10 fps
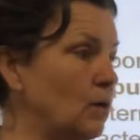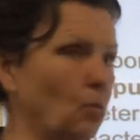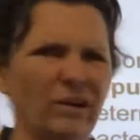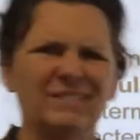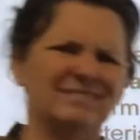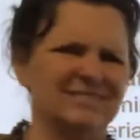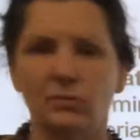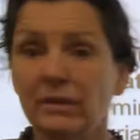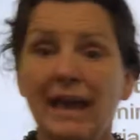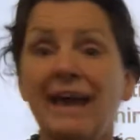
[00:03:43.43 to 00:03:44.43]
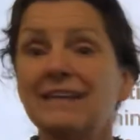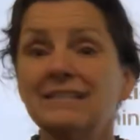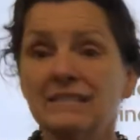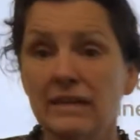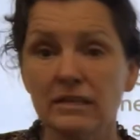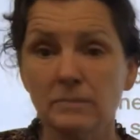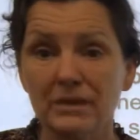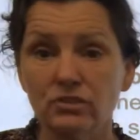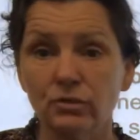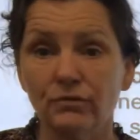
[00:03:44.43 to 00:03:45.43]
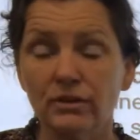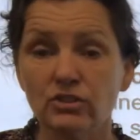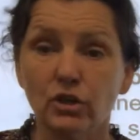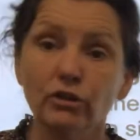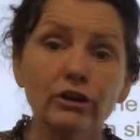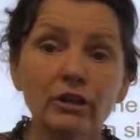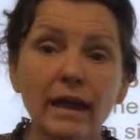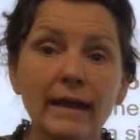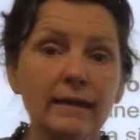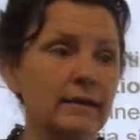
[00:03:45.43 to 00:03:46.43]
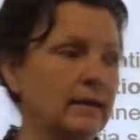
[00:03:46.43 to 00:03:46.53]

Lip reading: what the heck does an exponential function look like?